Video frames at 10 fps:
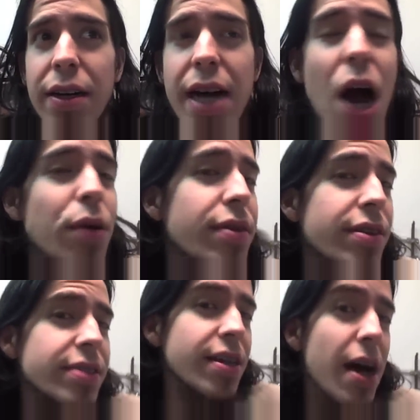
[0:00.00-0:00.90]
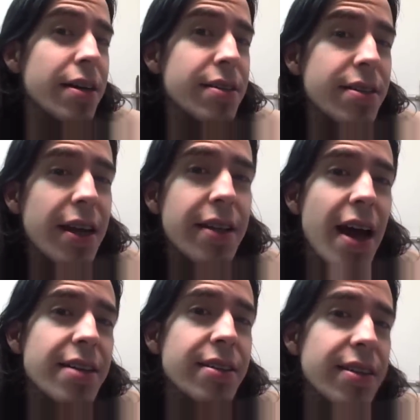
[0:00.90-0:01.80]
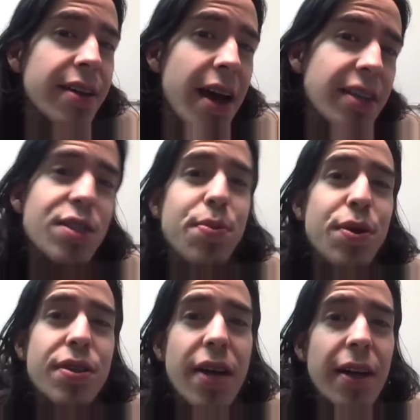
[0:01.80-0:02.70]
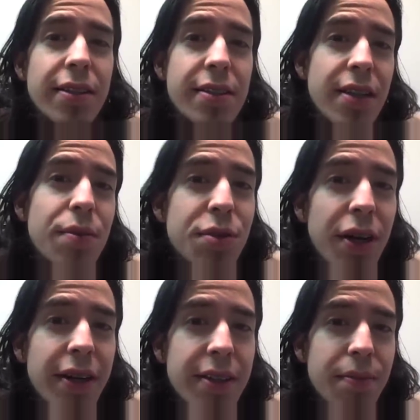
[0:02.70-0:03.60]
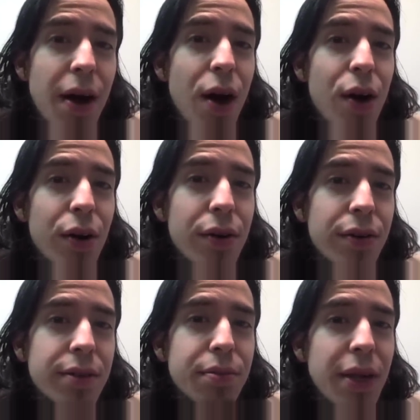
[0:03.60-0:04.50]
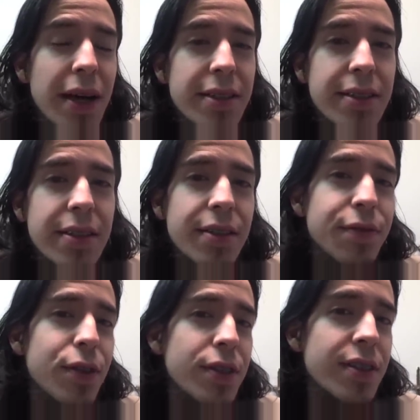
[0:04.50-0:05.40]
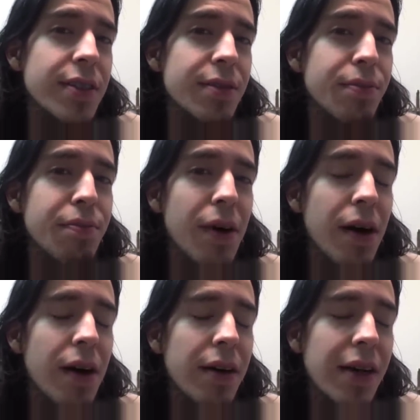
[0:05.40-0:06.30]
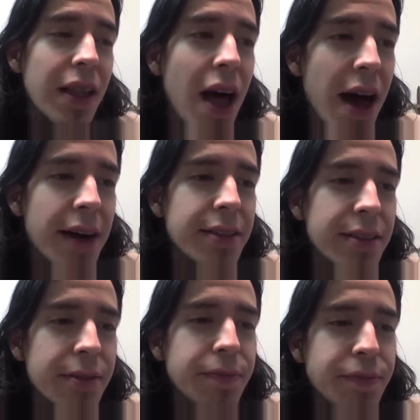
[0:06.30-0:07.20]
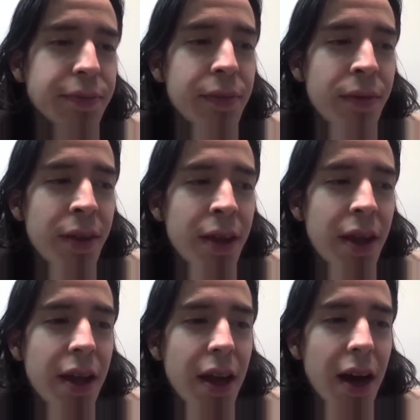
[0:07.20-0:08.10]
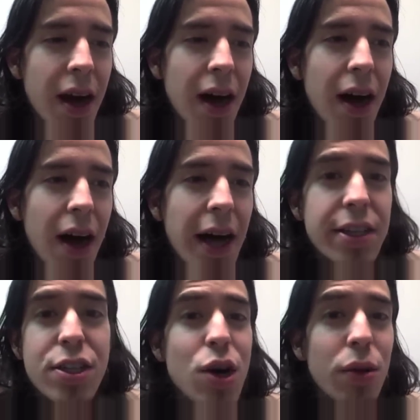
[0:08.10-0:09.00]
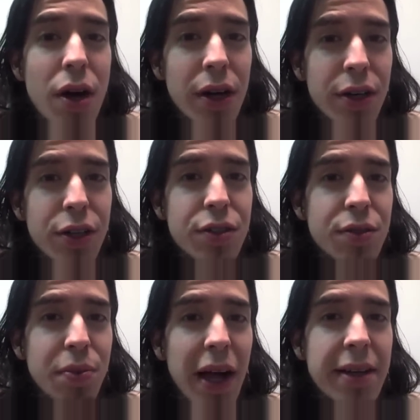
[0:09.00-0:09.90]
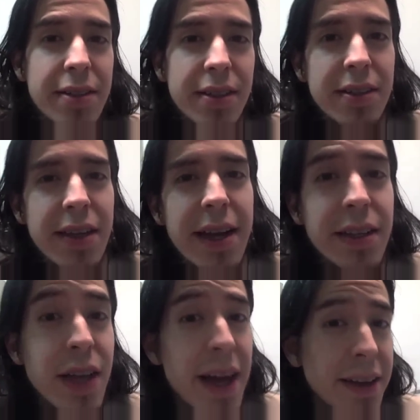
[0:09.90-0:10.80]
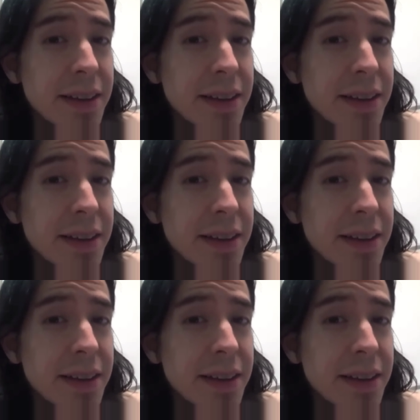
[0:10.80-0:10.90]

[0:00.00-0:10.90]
countless sites and asking experts on the subject about plastic versus glass, I no longer use plastics, and